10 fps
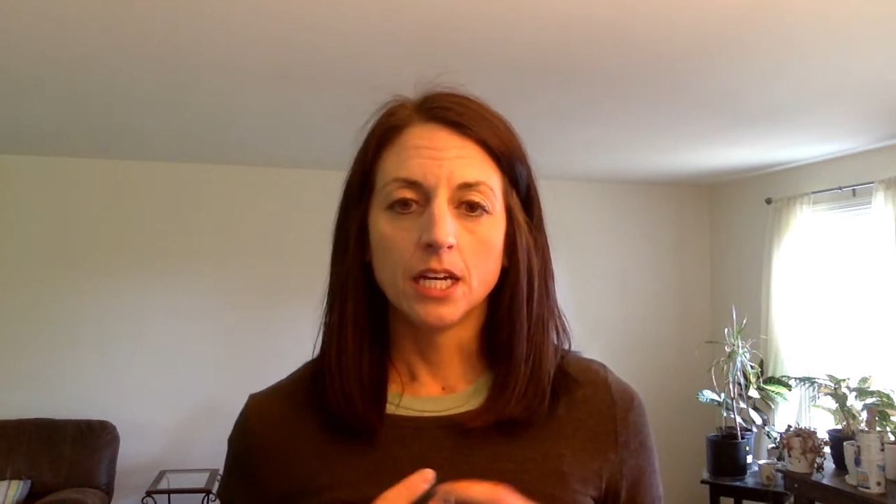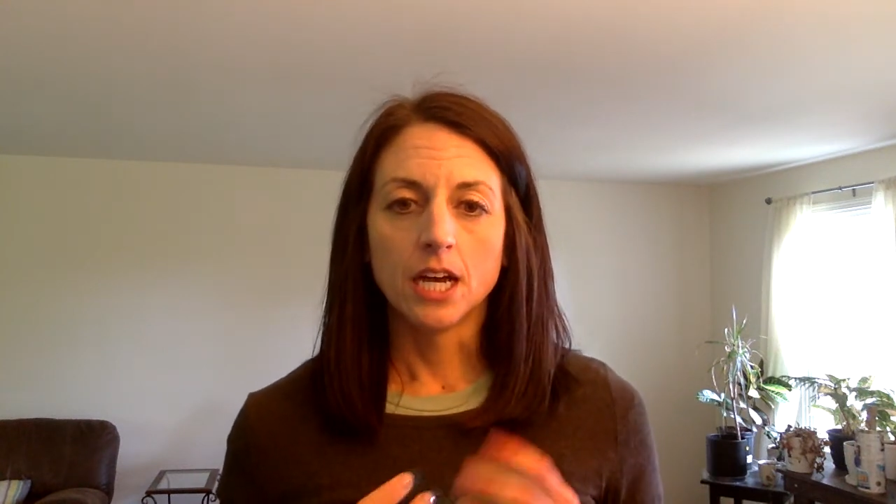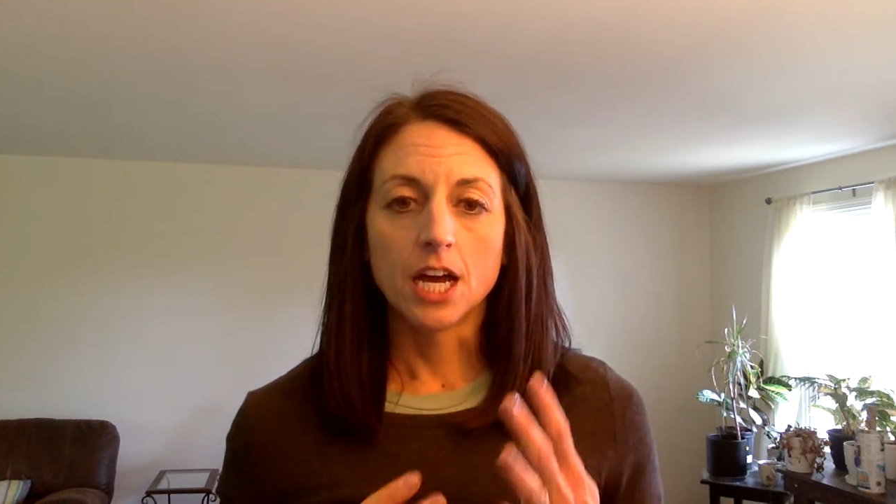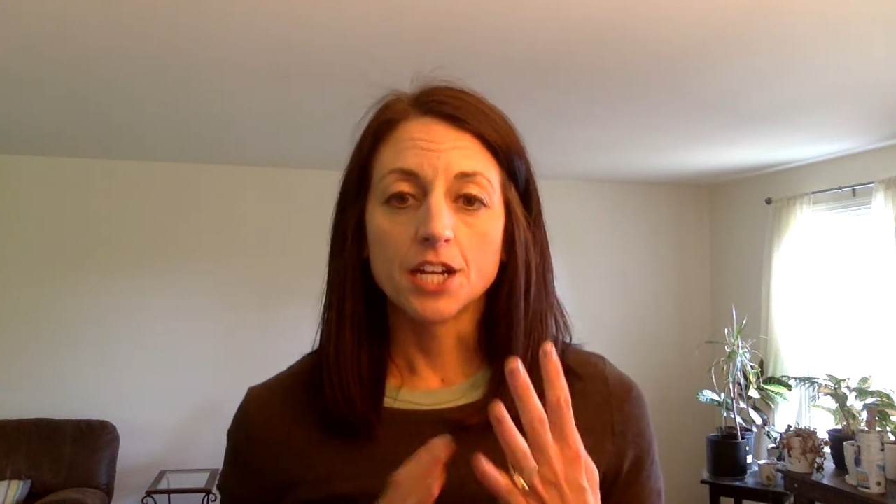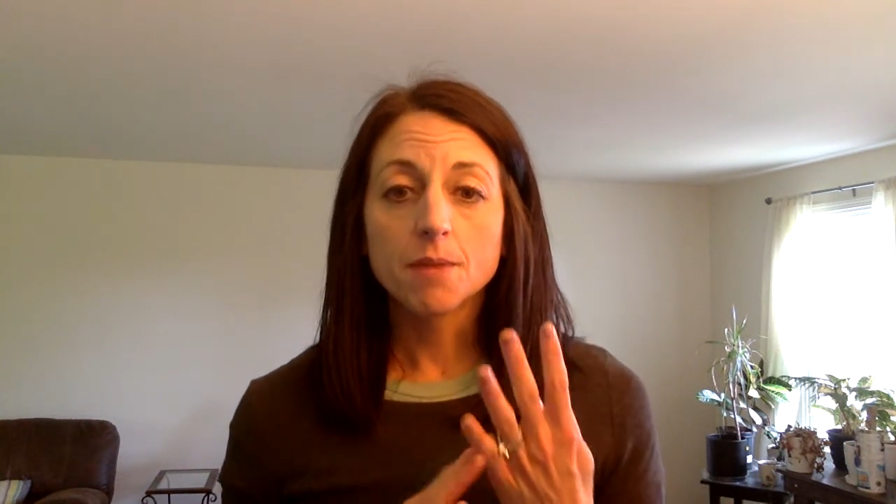
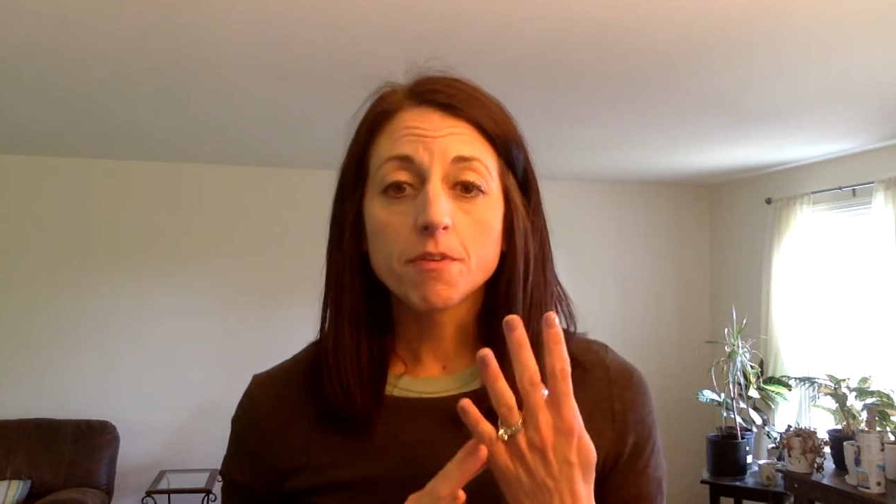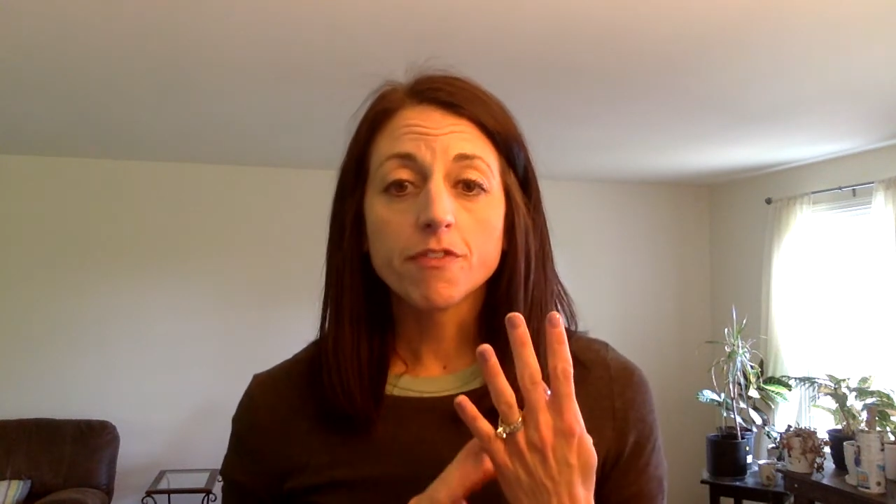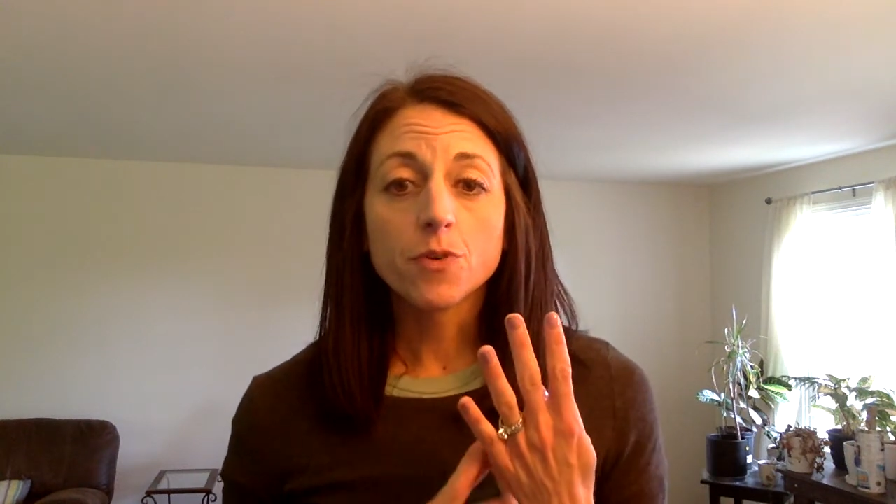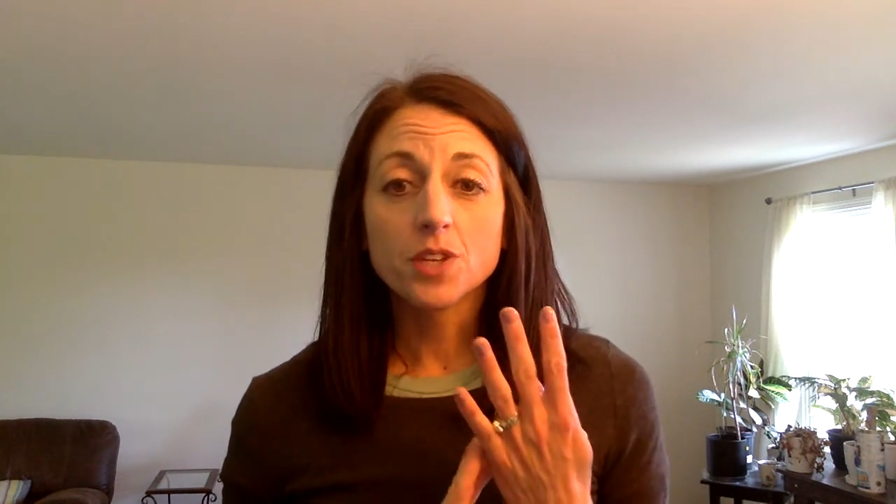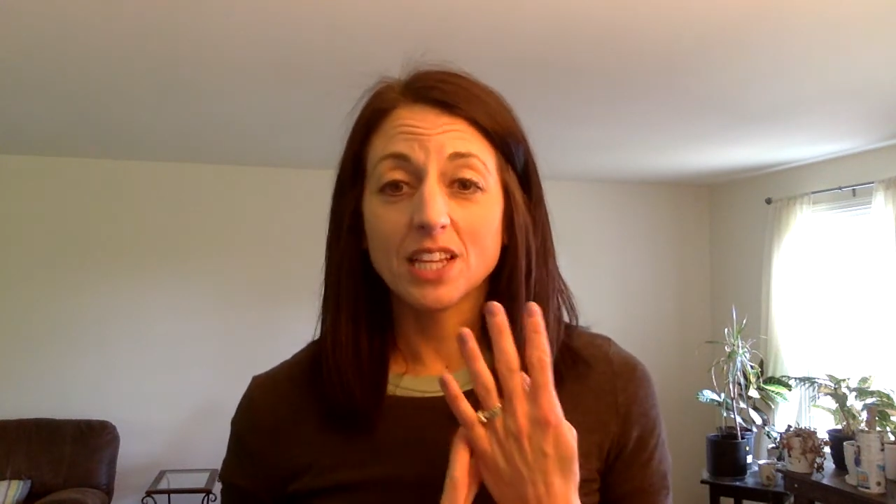Number
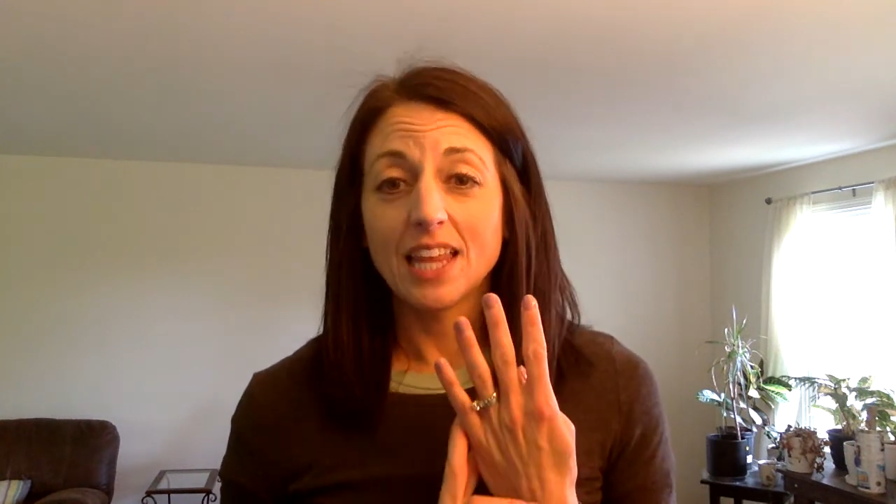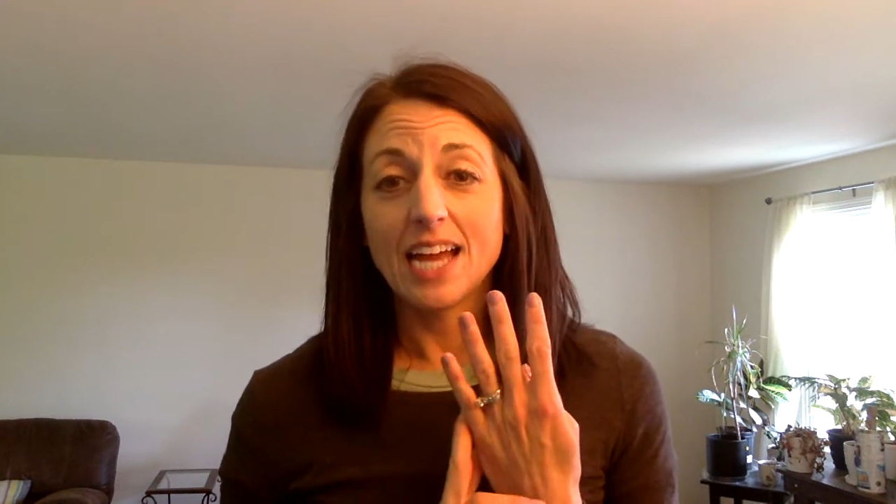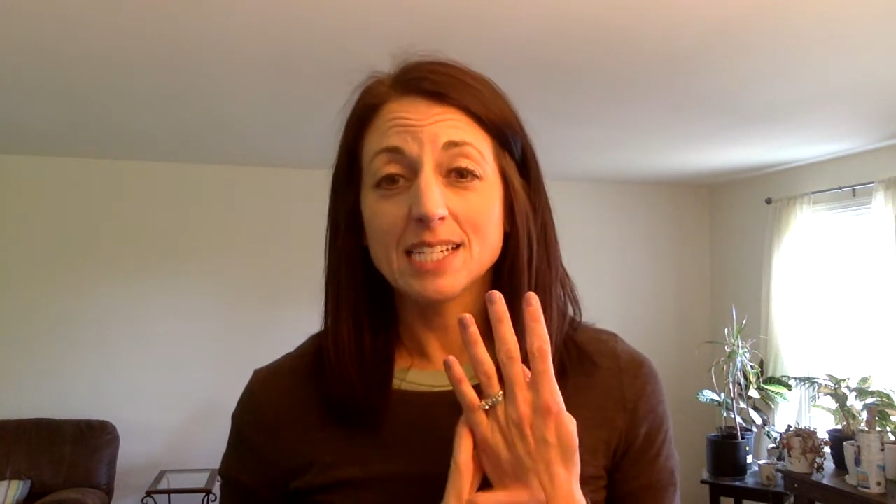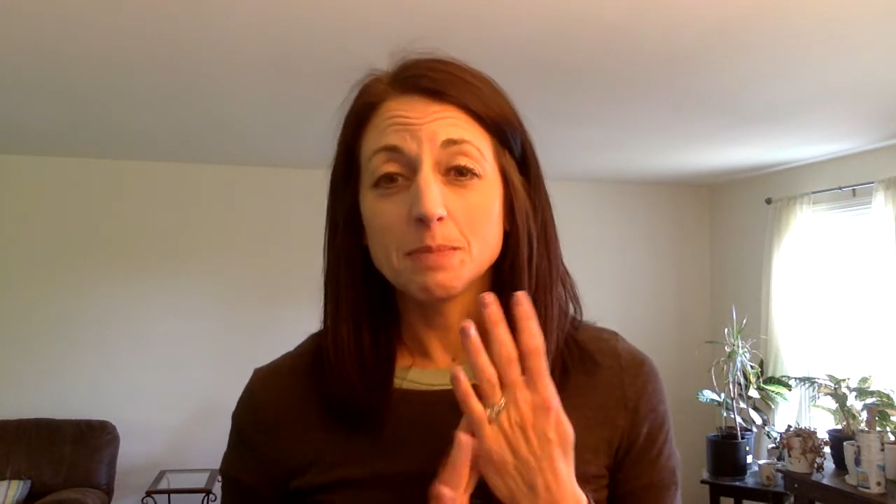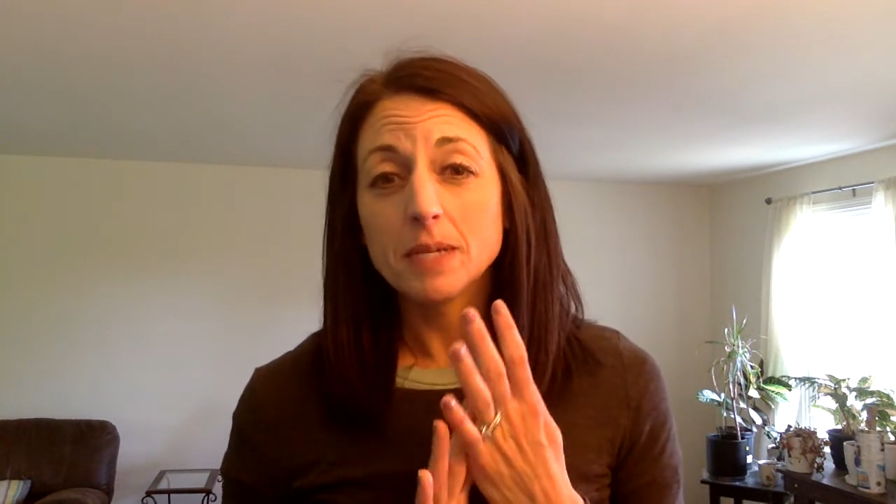4, the last